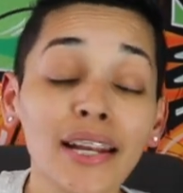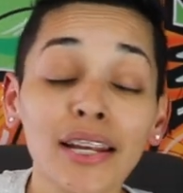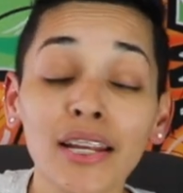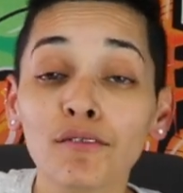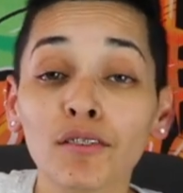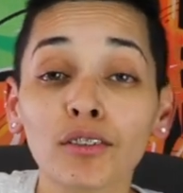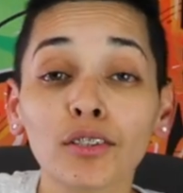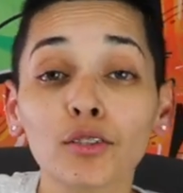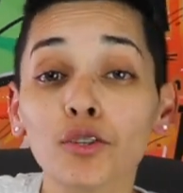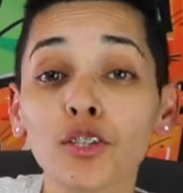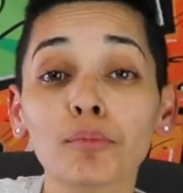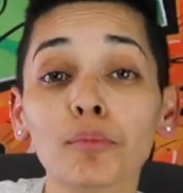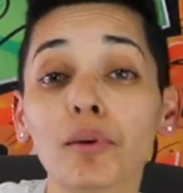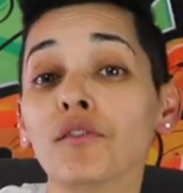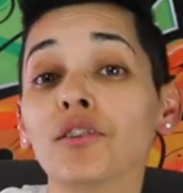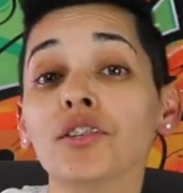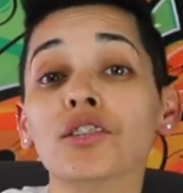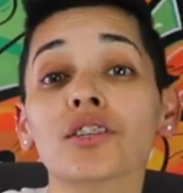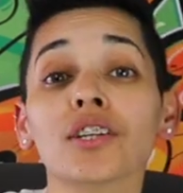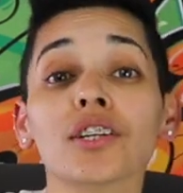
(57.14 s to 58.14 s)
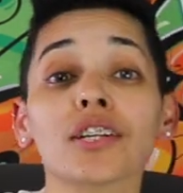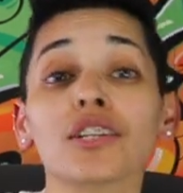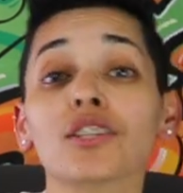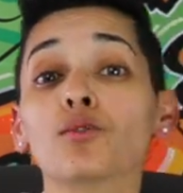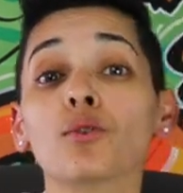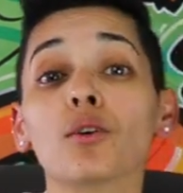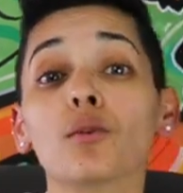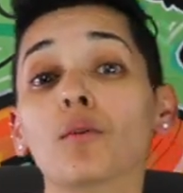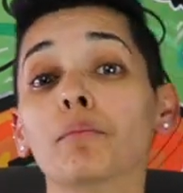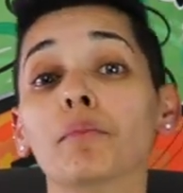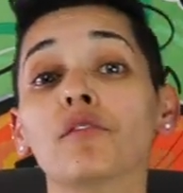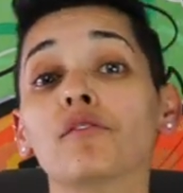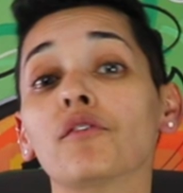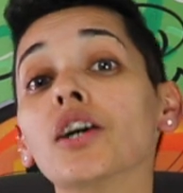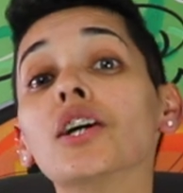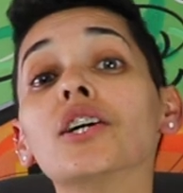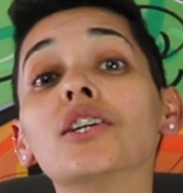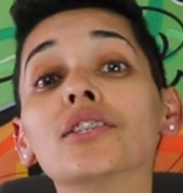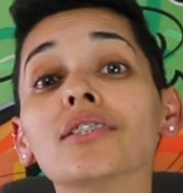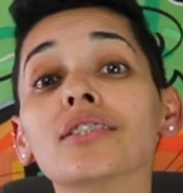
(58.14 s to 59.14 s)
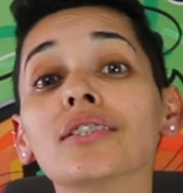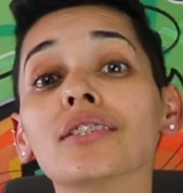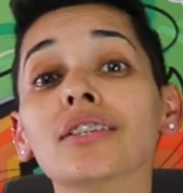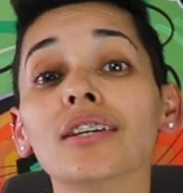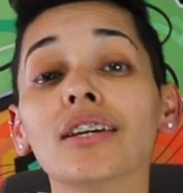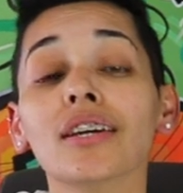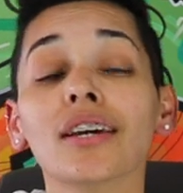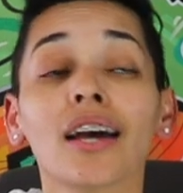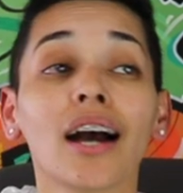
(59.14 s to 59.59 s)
didn't even lose my virginity to a woman first.